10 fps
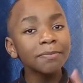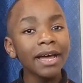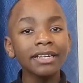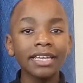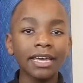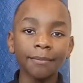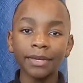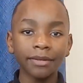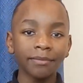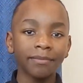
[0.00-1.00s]
man came
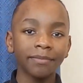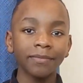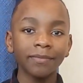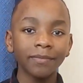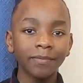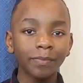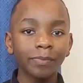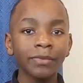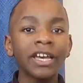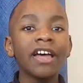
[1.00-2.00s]
in.
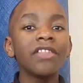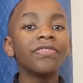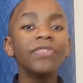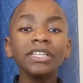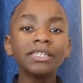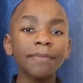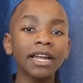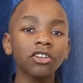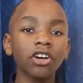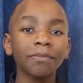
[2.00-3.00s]
This man
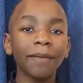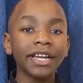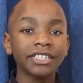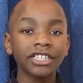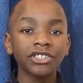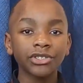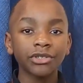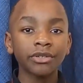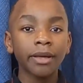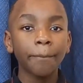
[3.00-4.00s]
caught my
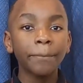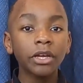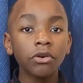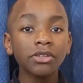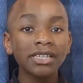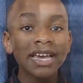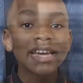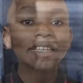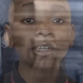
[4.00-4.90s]
attention because his